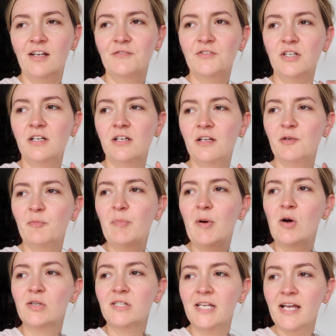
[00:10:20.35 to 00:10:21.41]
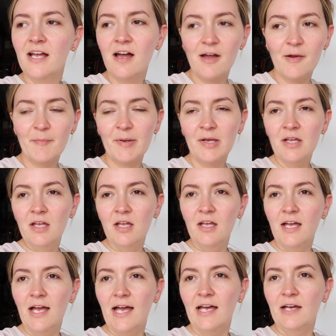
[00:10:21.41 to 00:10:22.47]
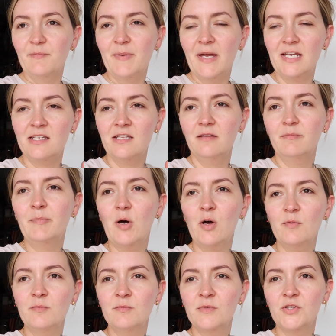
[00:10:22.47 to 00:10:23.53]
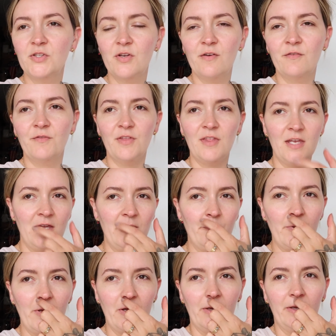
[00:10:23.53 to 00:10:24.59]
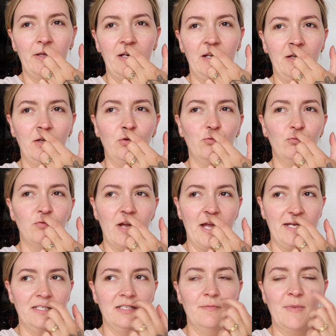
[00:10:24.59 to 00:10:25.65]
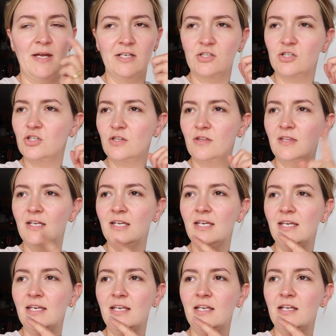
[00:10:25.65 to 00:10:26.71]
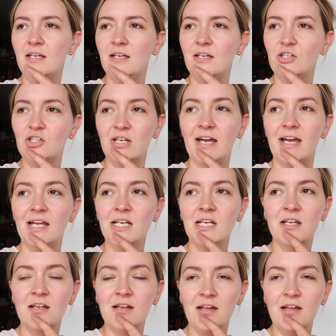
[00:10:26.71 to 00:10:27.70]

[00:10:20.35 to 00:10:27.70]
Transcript: I've done a load of potting up. I've painted the bottoms of the pergola grey to match the shed.